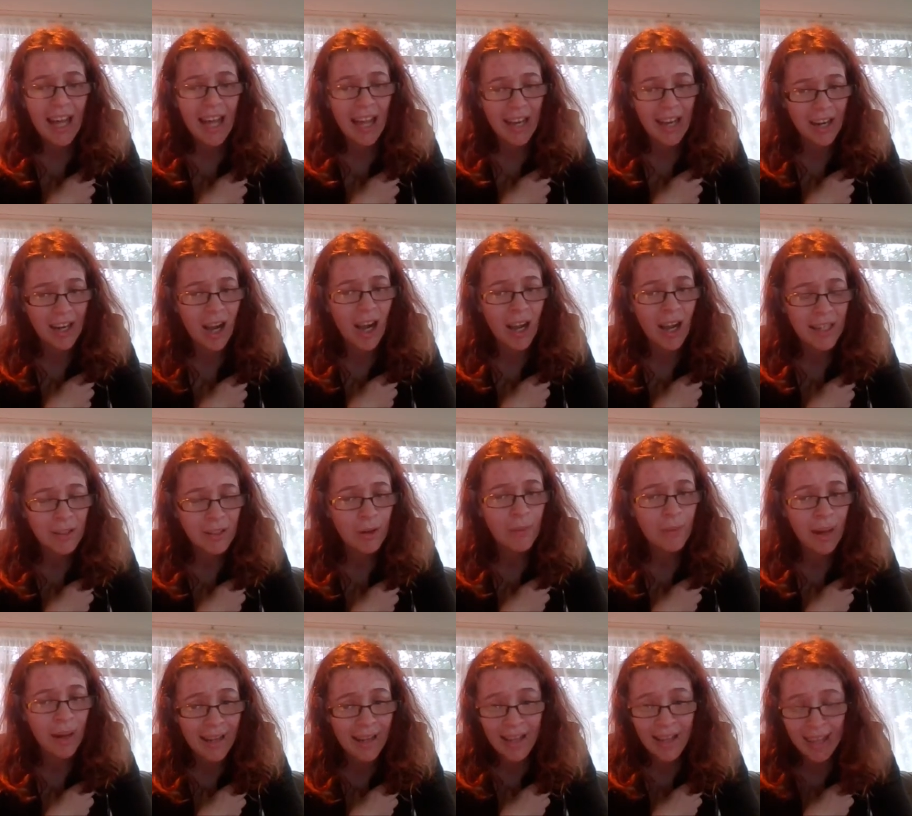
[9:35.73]
And I know
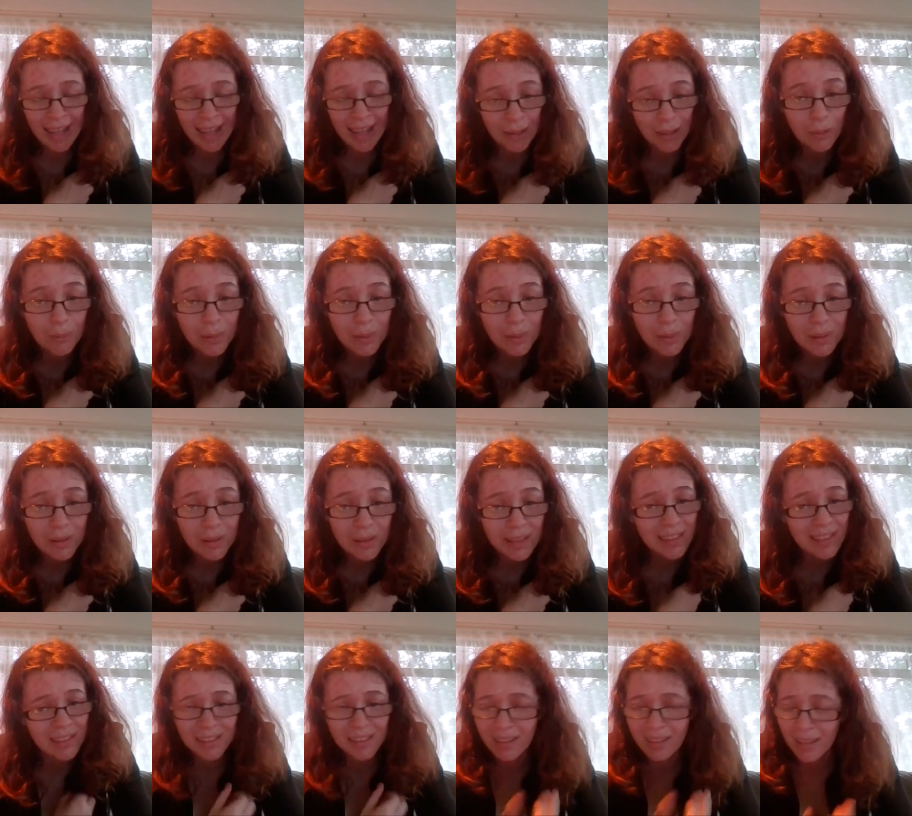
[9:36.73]
how to help
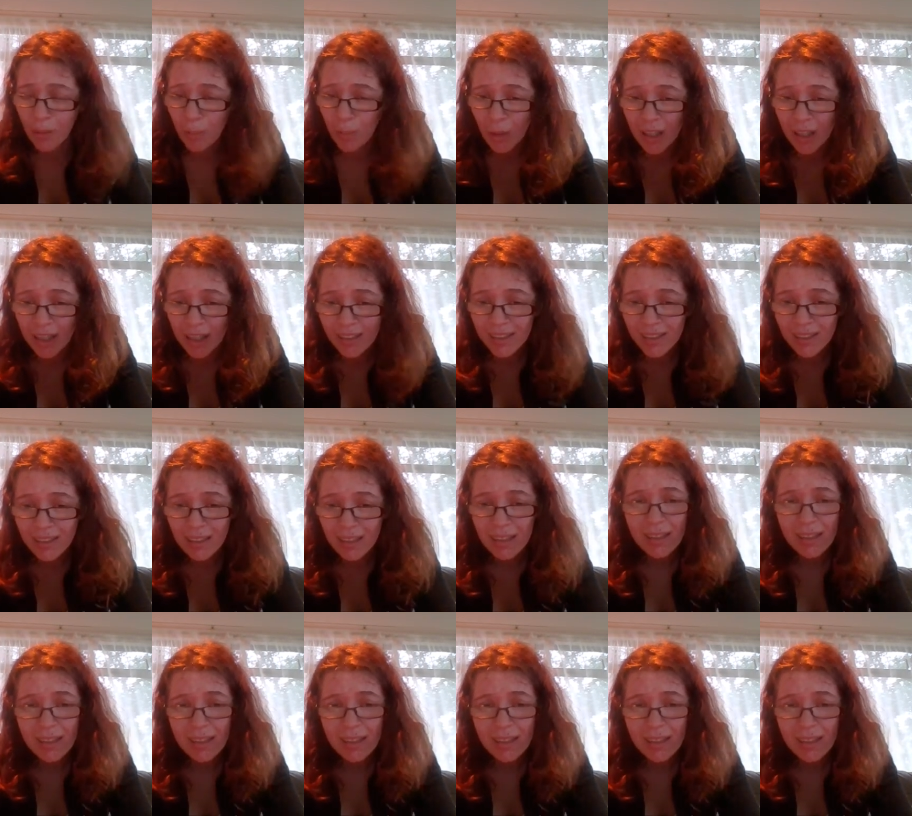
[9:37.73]
in some ways.